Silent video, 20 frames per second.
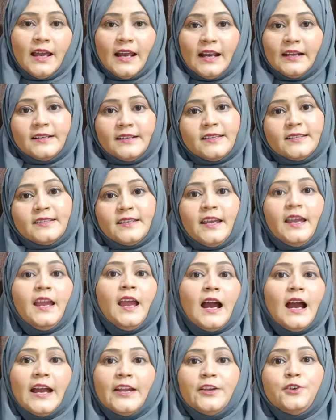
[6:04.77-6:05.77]
And
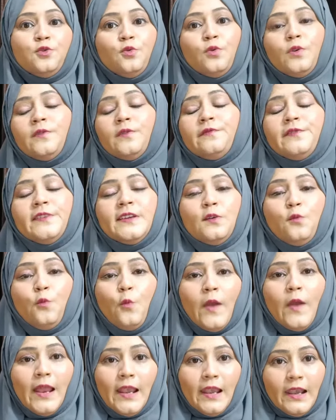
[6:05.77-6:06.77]
say, I don't feel
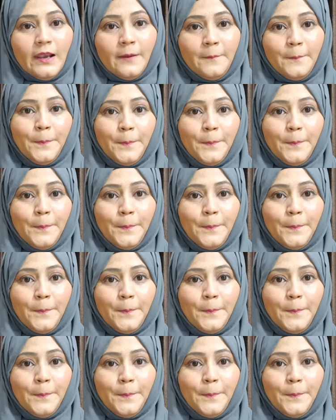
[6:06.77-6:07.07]
well.